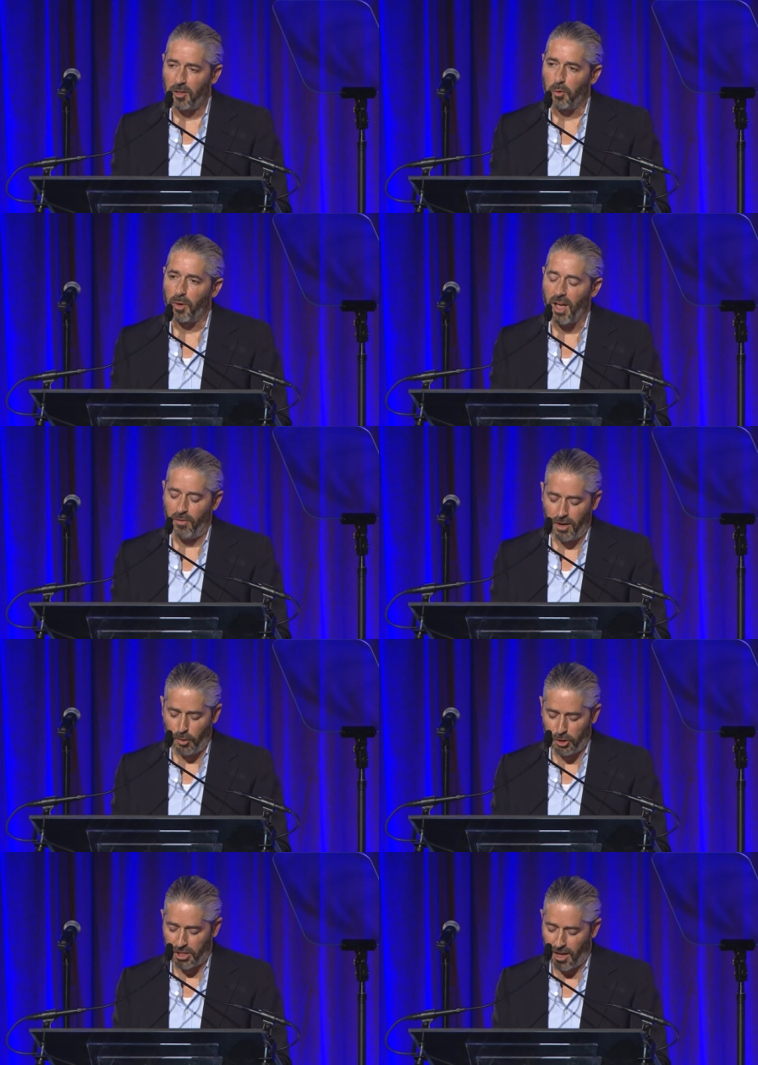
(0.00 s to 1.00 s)
We have
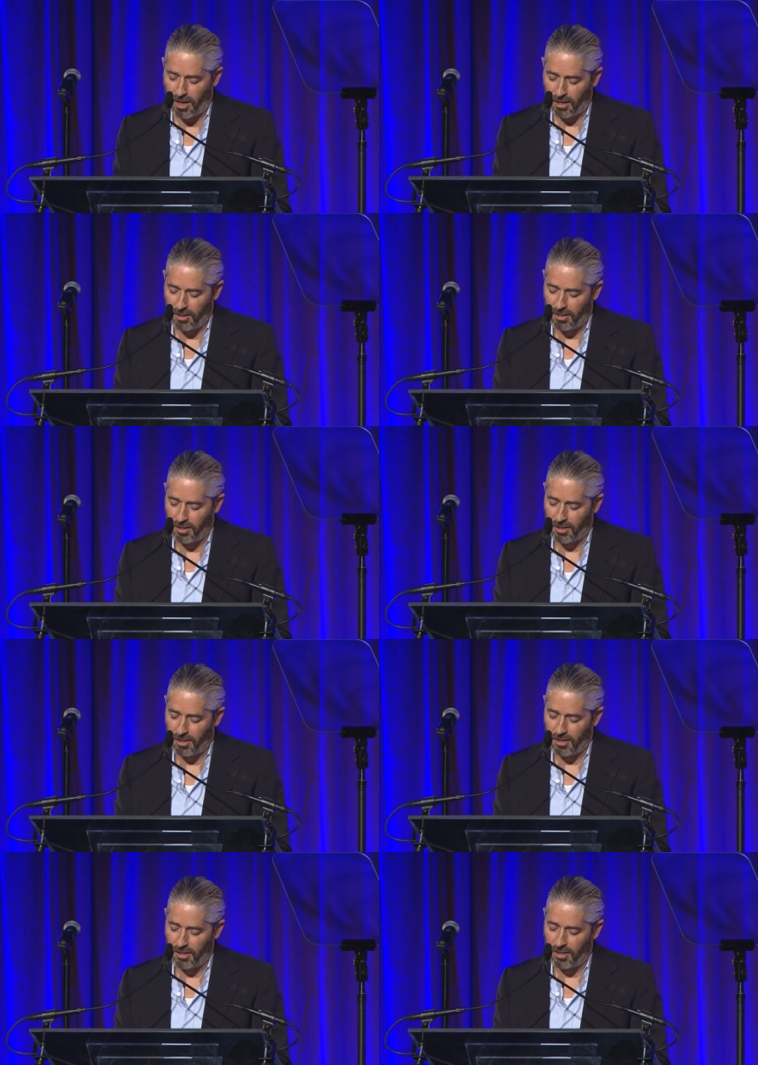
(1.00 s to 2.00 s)
another saying
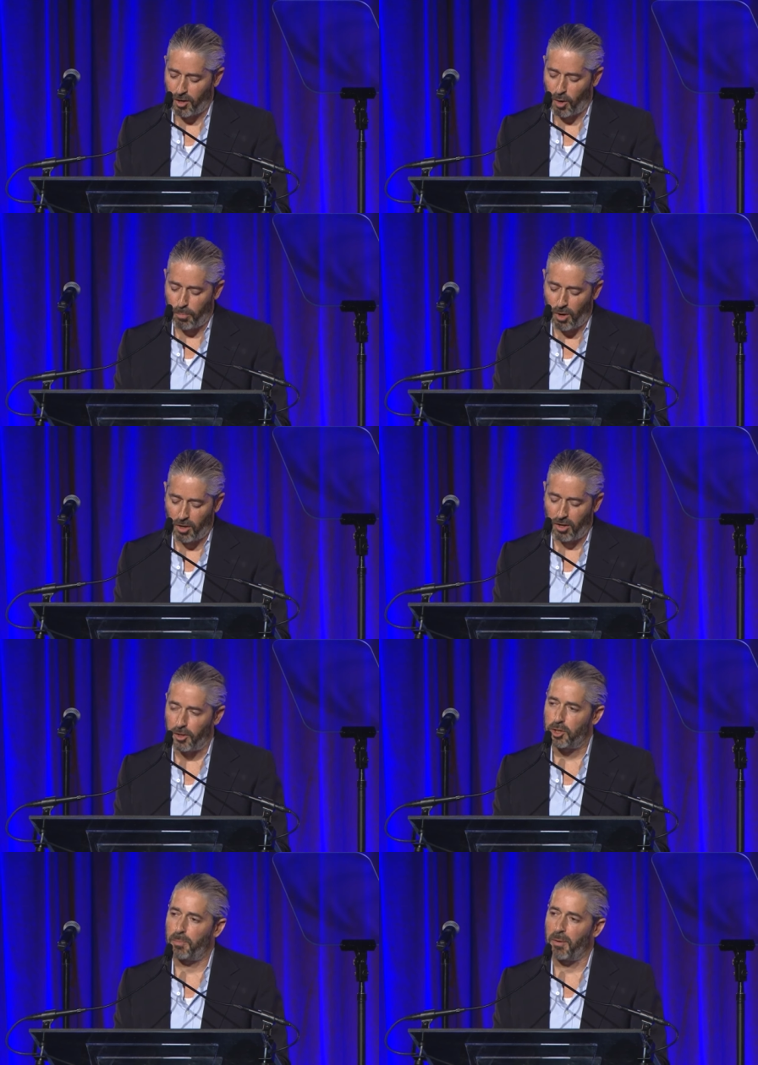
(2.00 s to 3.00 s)
in our book on
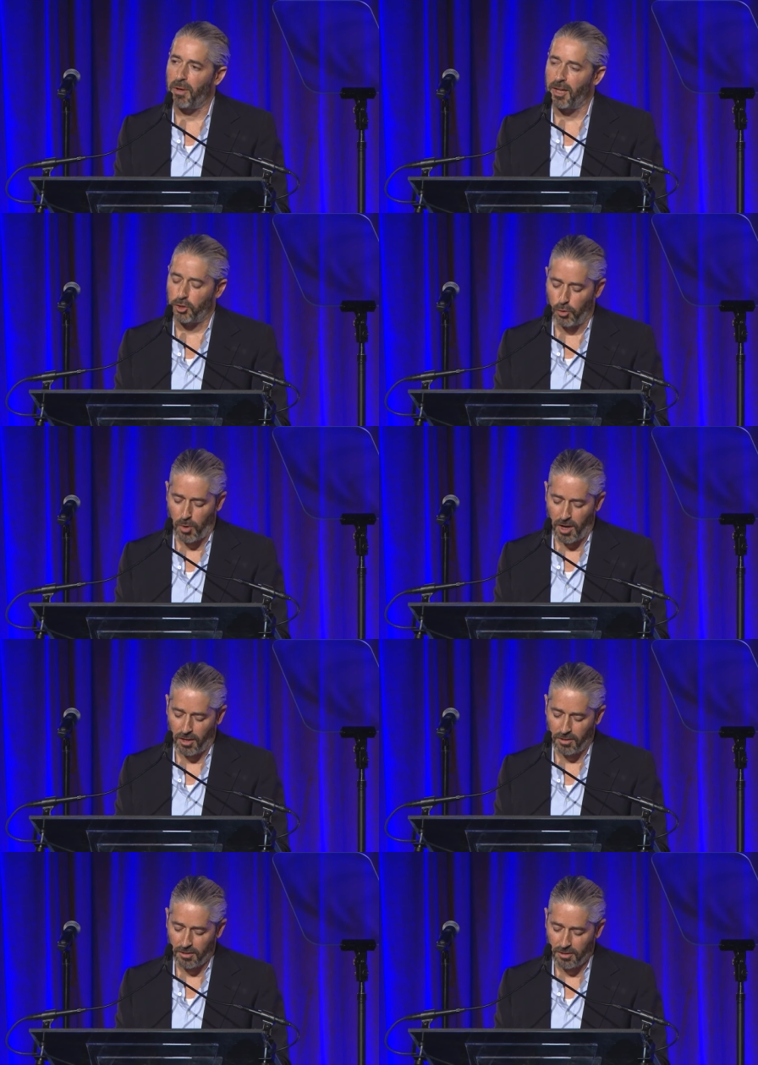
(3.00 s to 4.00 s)
the Spin Master Way.
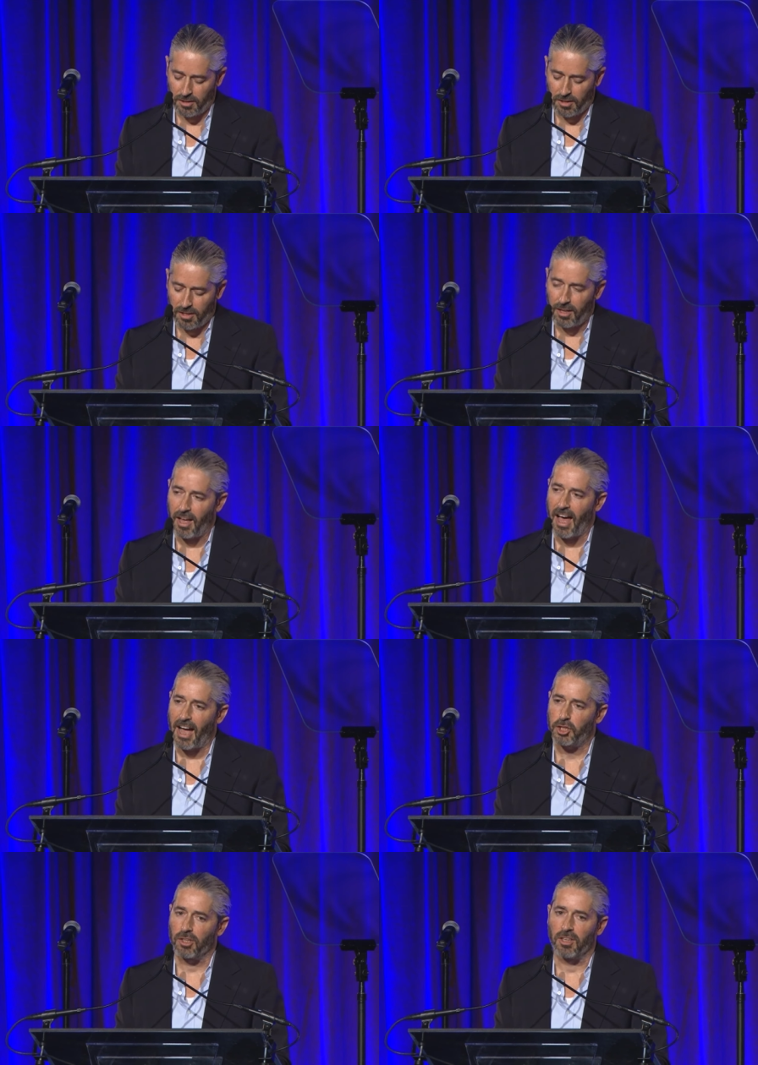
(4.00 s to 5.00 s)

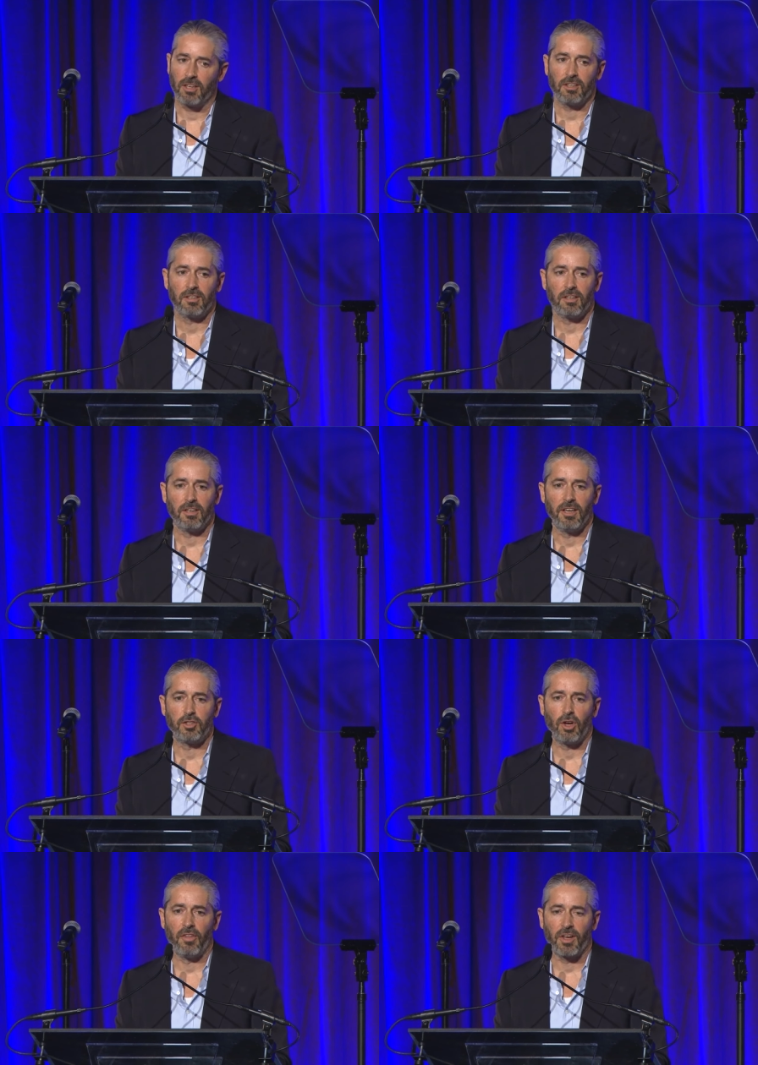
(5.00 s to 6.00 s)
Actually,
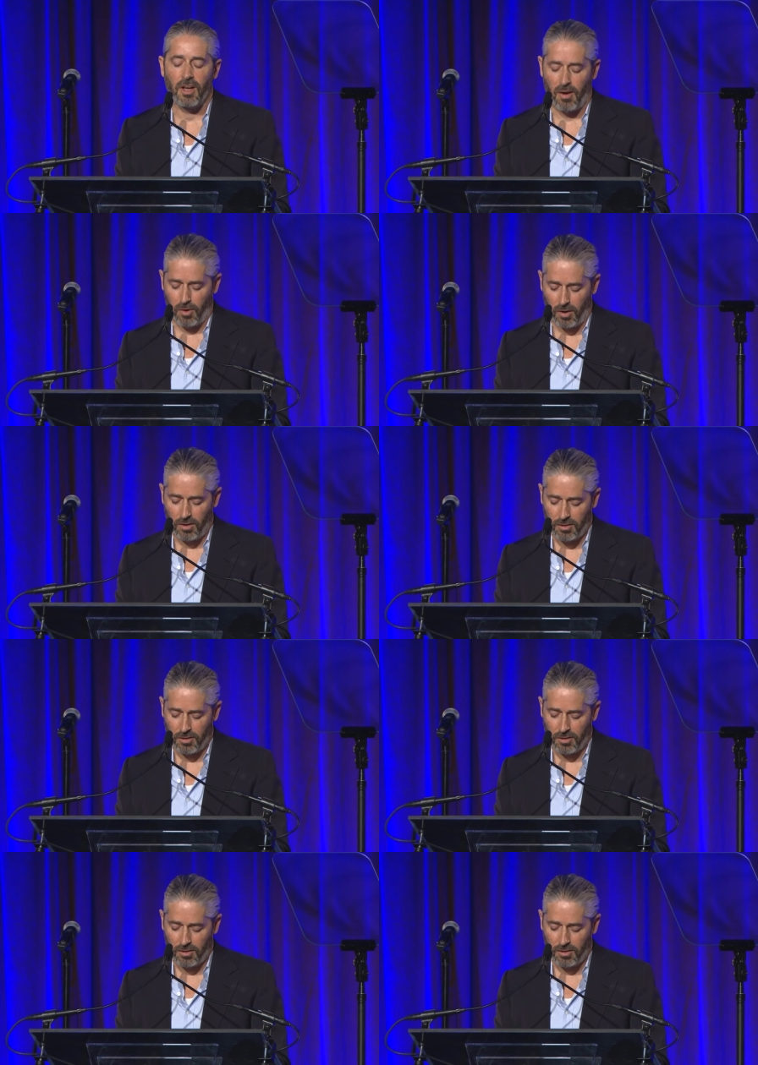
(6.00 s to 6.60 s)
it's on the cover.